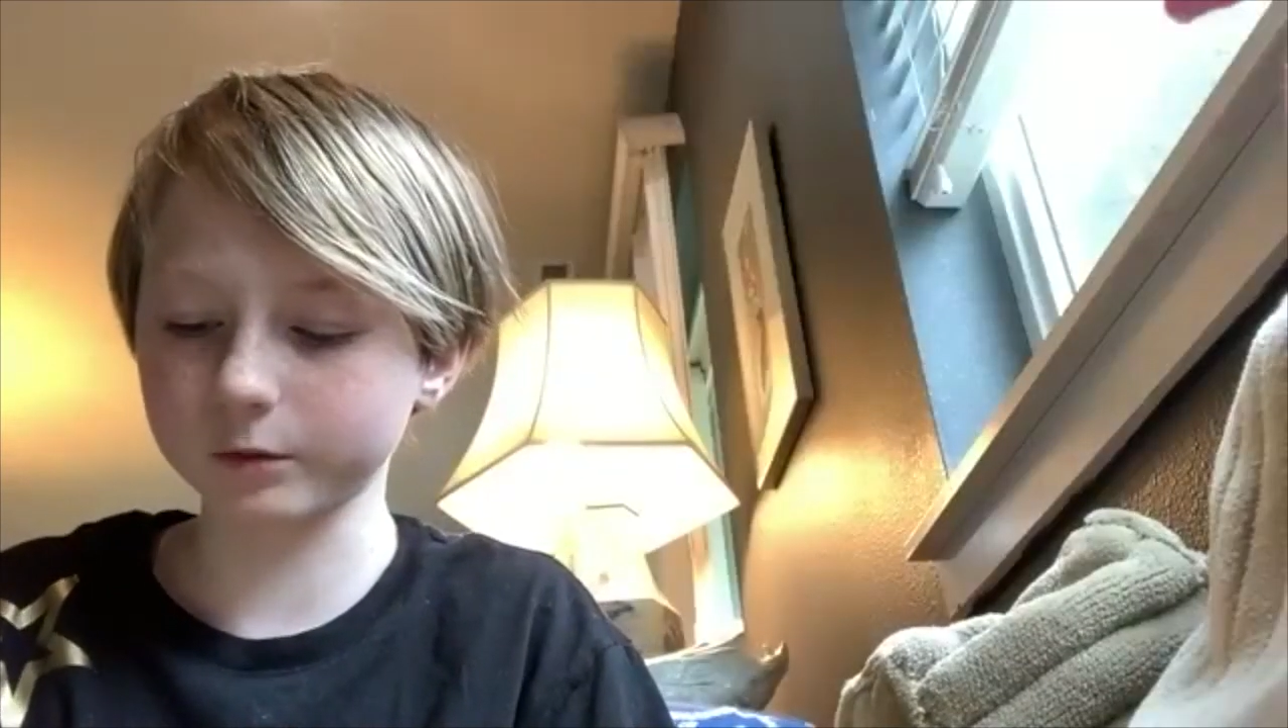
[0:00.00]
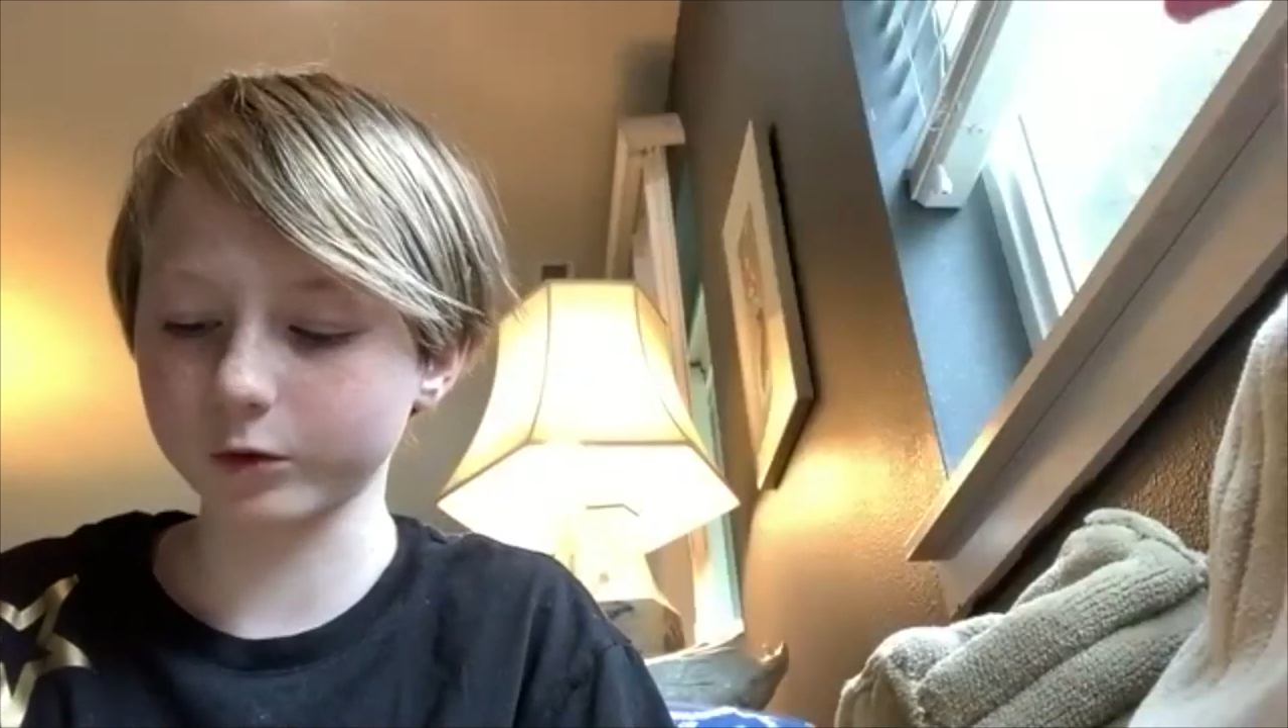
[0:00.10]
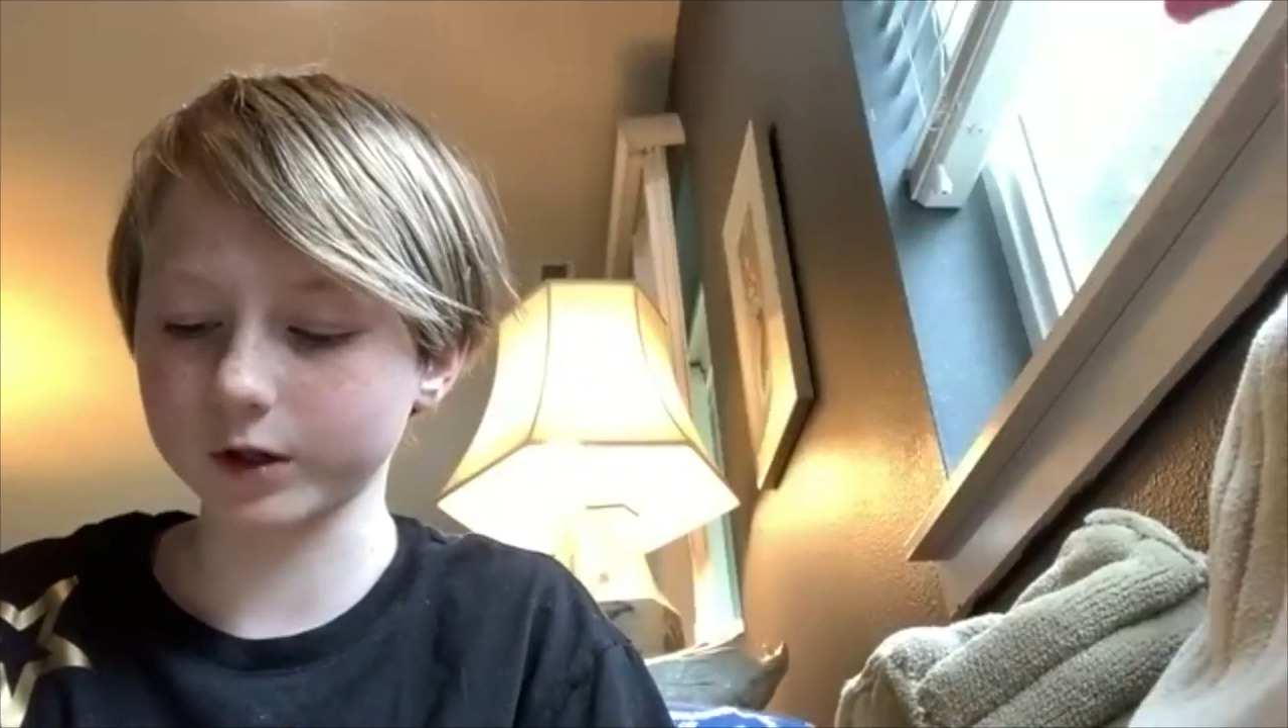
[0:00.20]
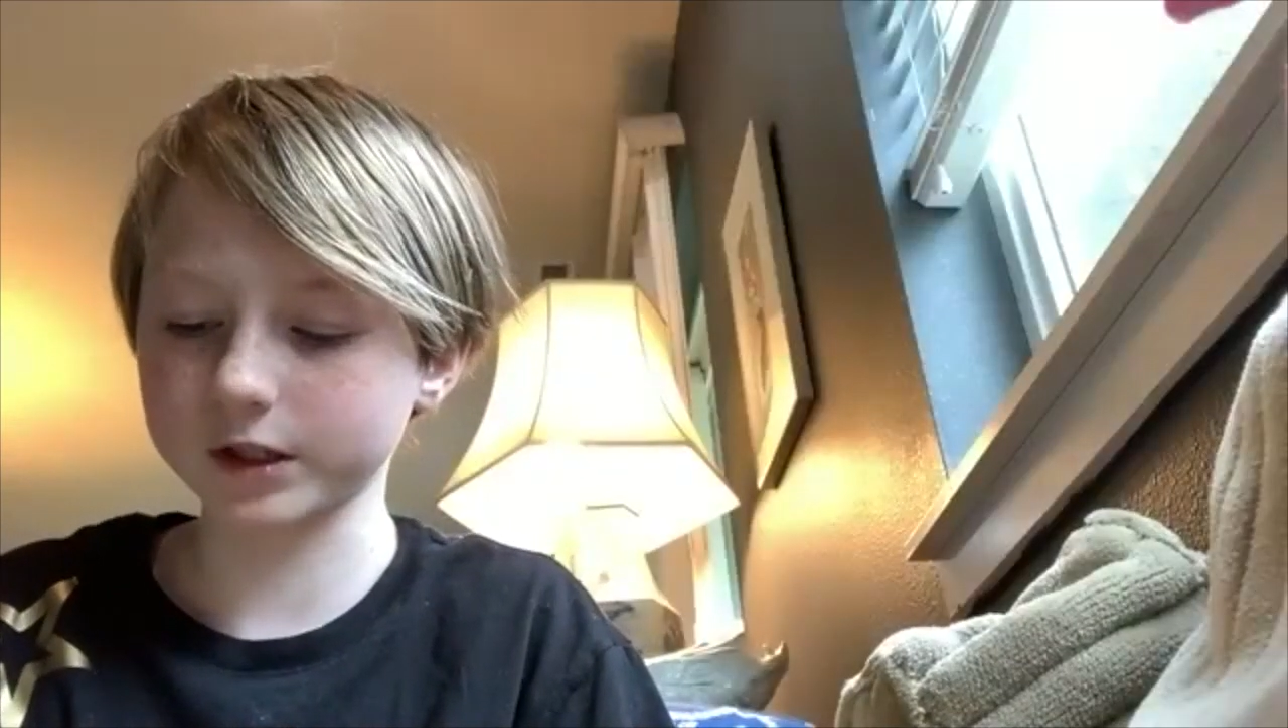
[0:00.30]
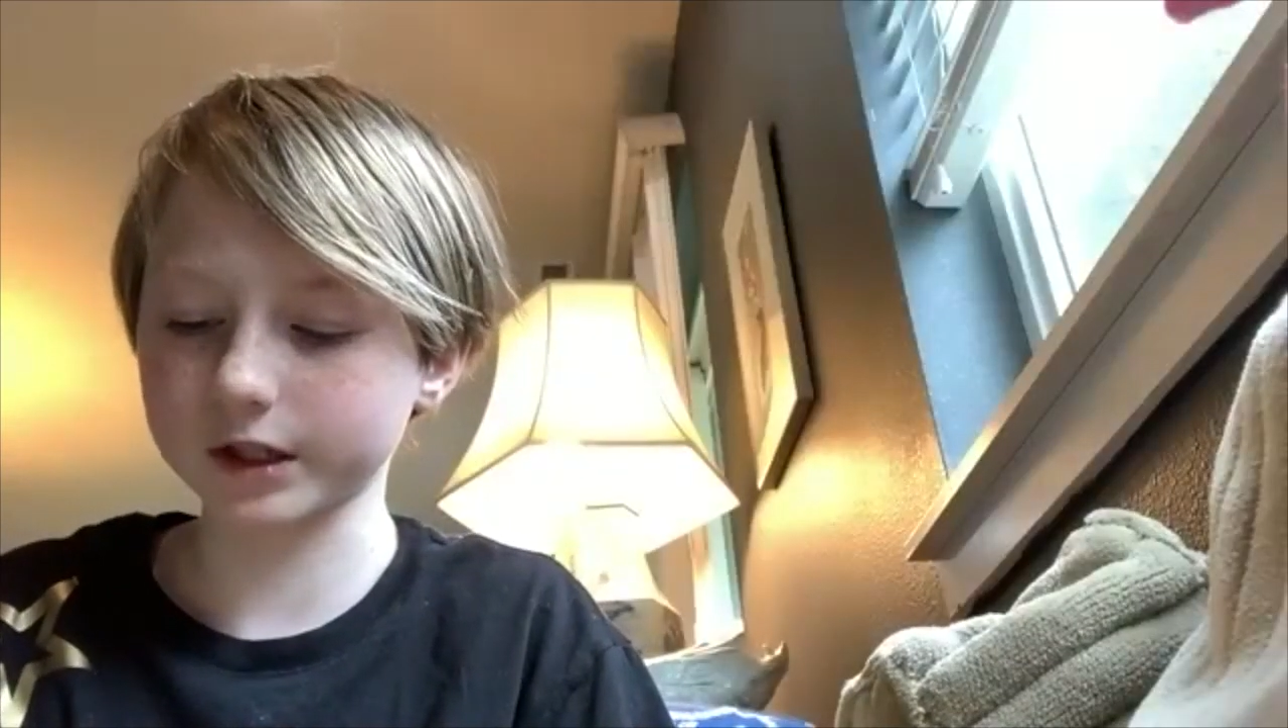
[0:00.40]

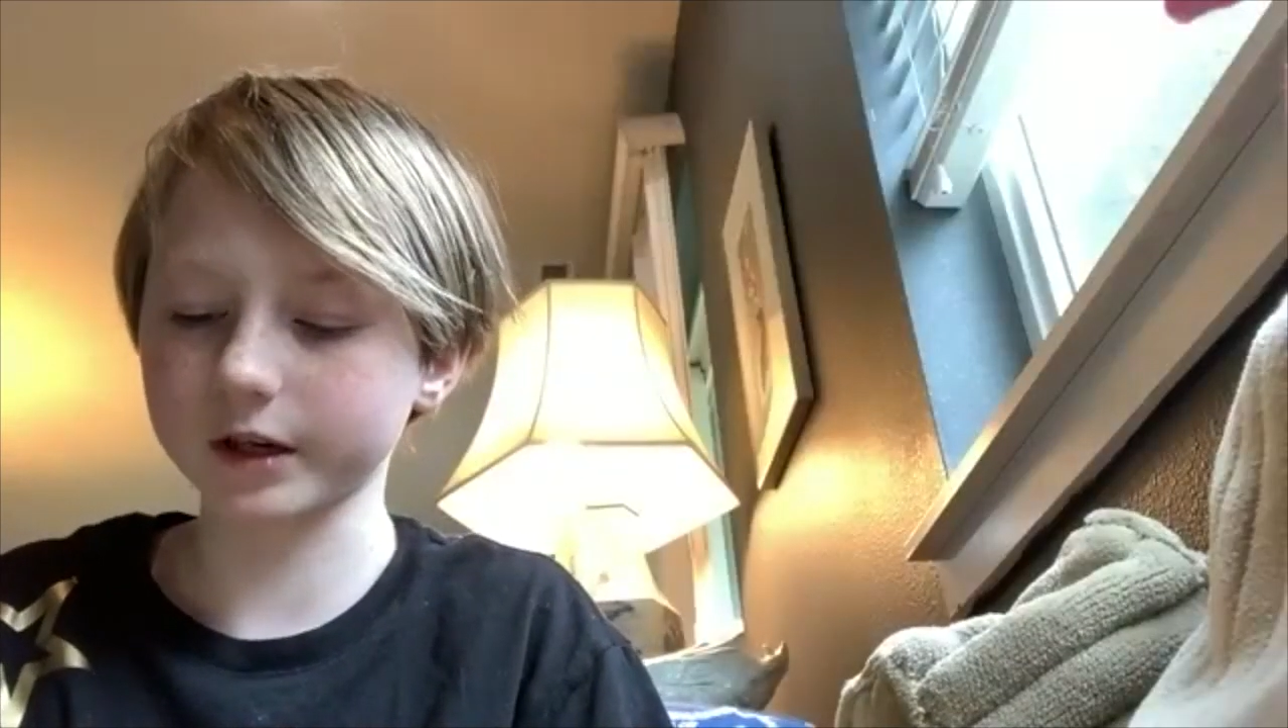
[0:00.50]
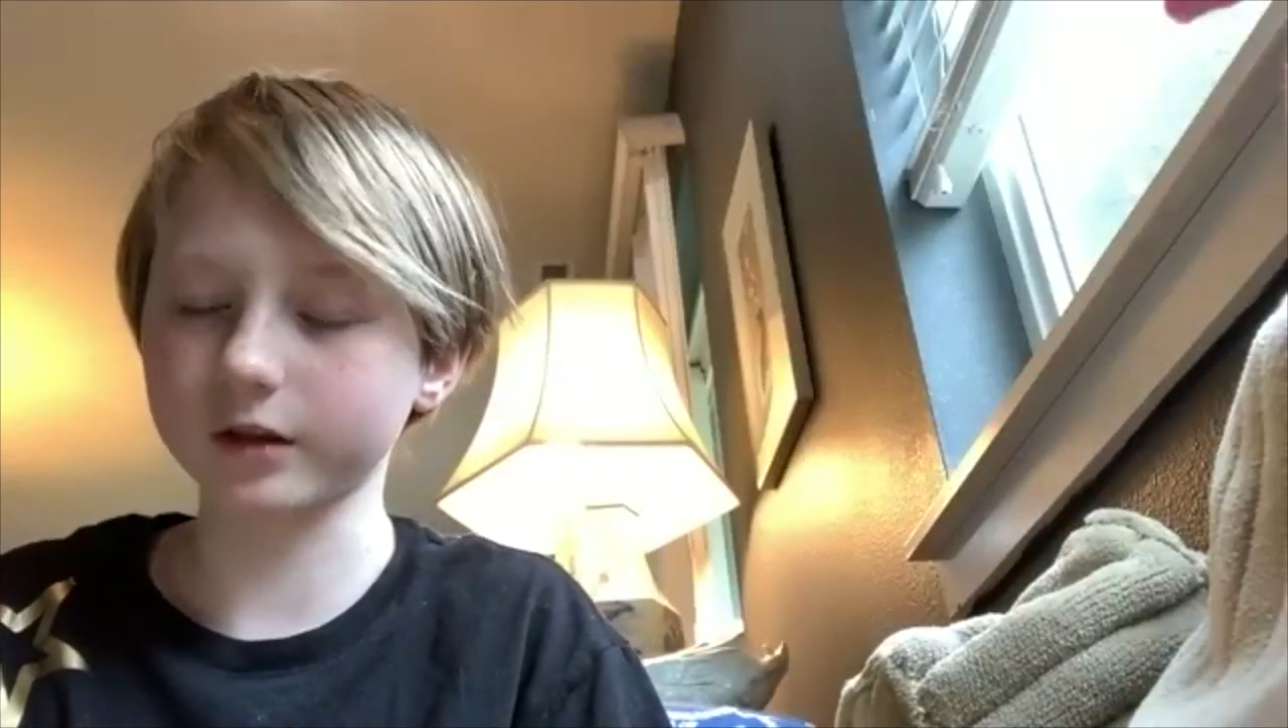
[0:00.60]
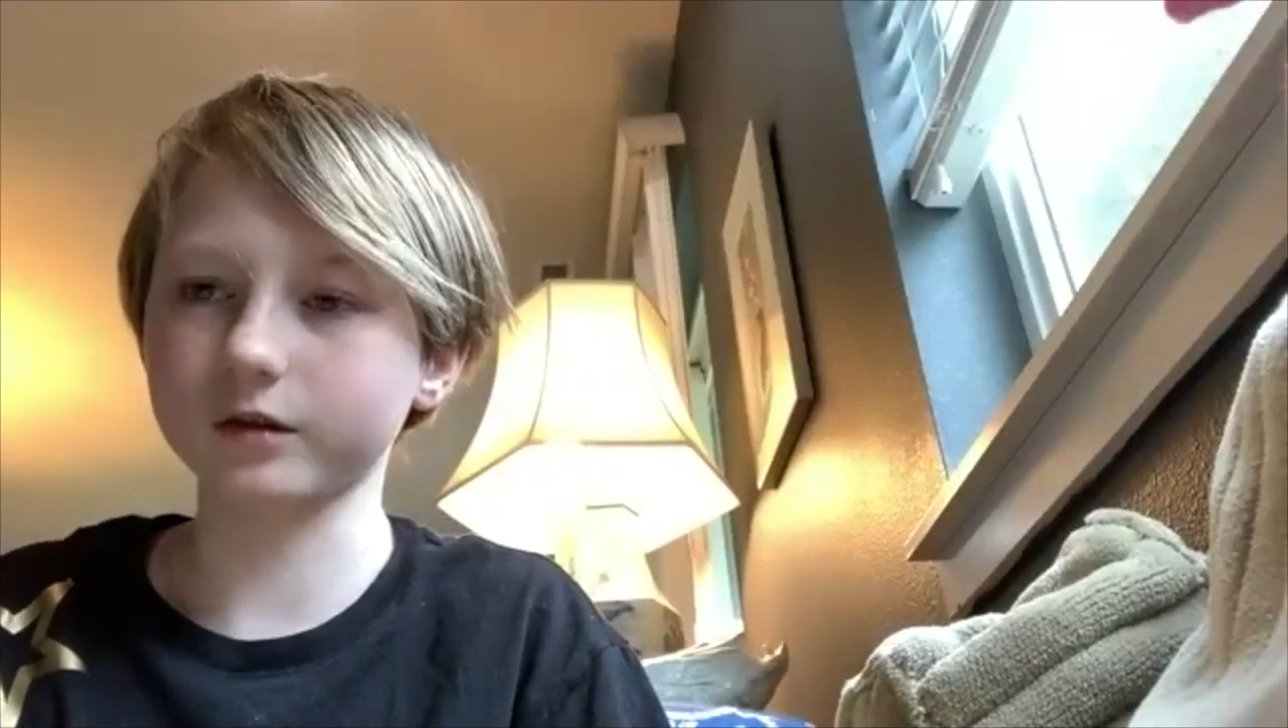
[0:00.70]
USA?